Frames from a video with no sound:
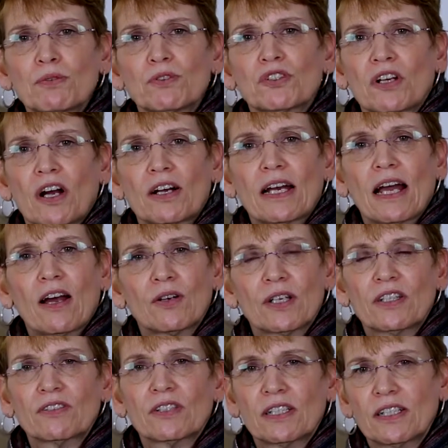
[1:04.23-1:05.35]
who start out in
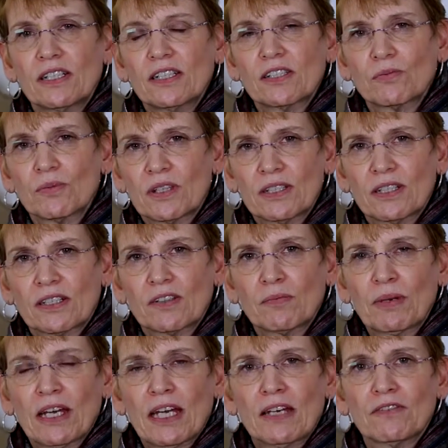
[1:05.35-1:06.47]
their teens with addictive
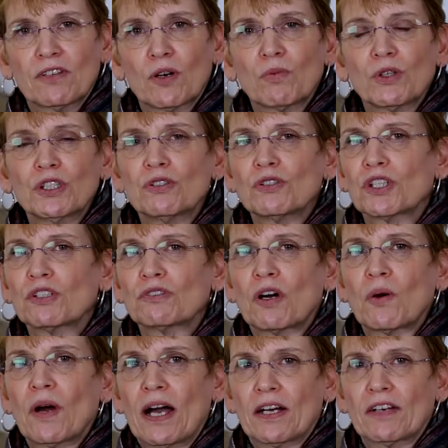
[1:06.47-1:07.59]
behavior will usually
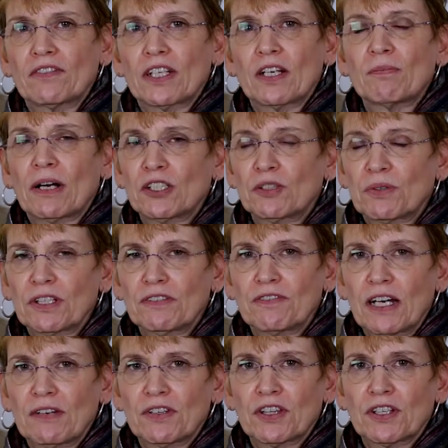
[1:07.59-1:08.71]
grow out of it by
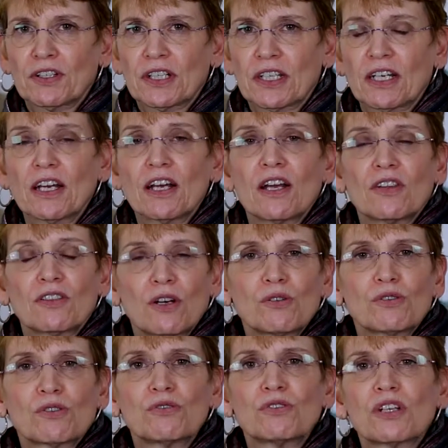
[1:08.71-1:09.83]
25 or 30.
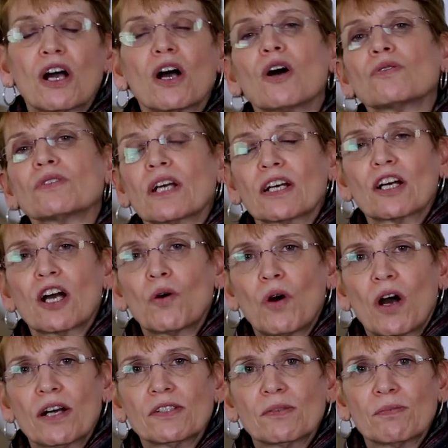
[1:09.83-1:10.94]
Those who don't and go
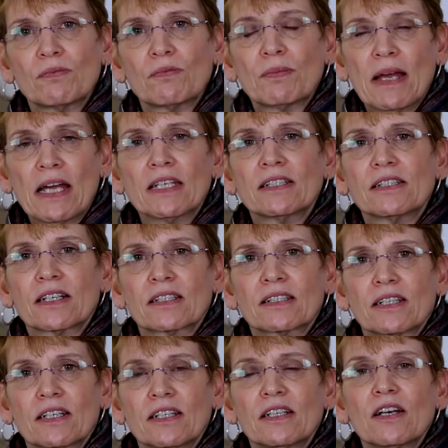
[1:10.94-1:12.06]
on to remain
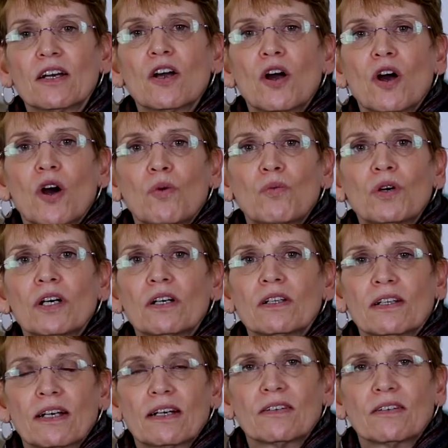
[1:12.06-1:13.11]
addicted for